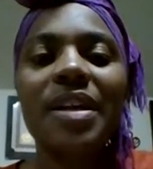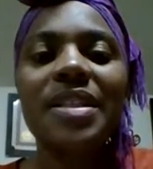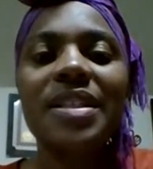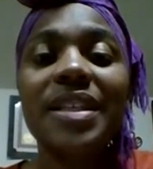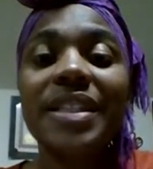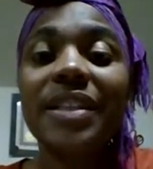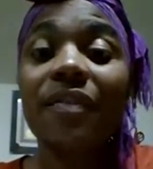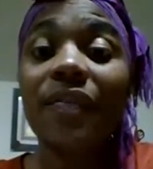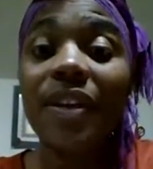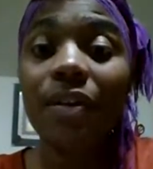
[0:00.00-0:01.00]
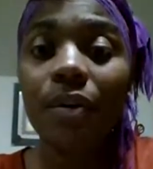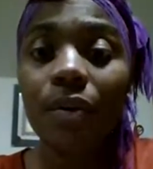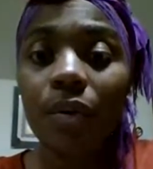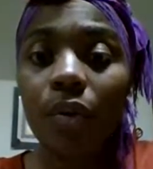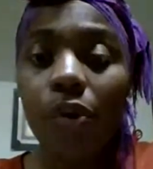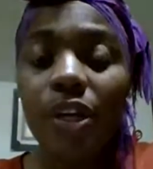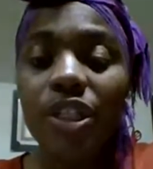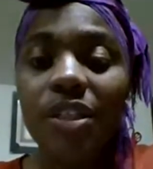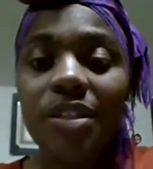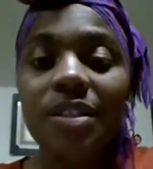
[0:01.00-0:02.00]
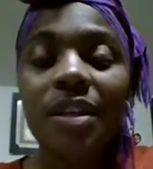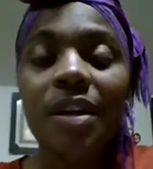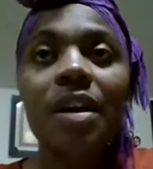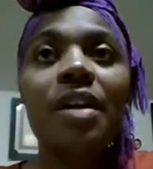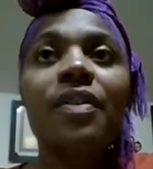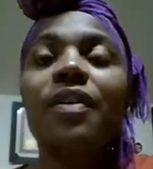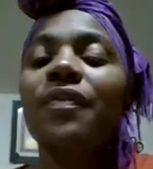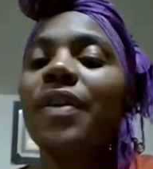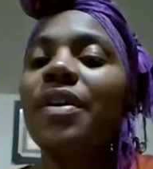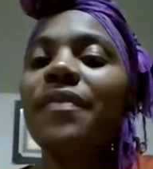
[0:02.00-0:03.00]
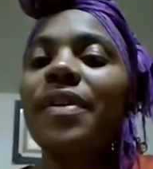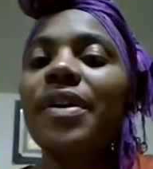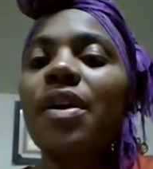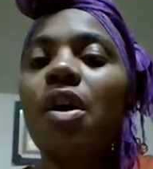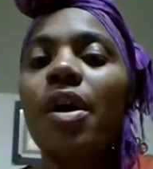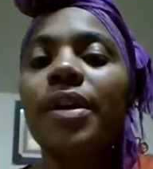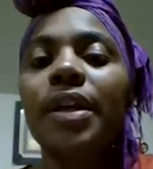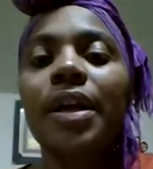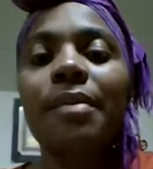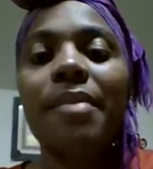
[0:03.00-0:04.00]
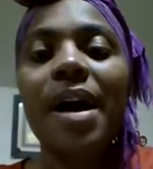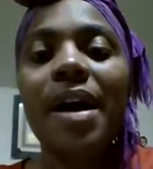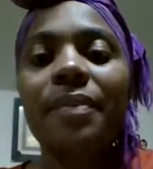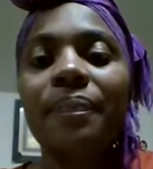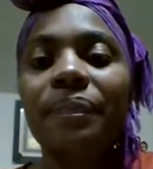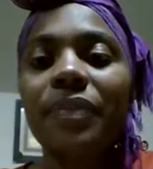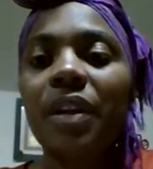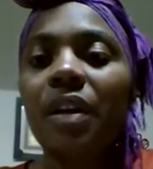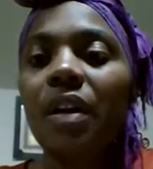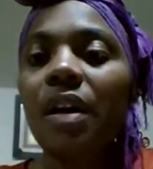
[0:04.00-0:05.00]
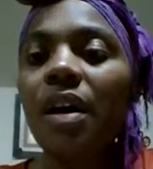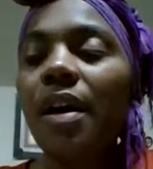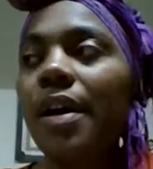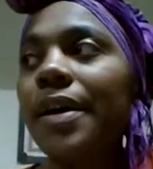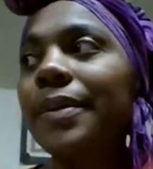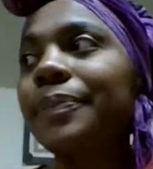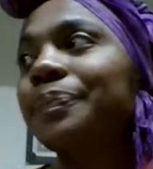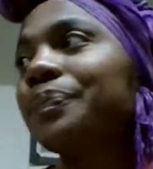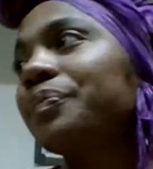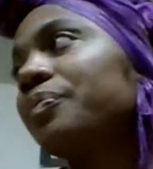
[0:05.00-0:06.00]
recommends the Seville oranges. They're very, very hard to come by. Um,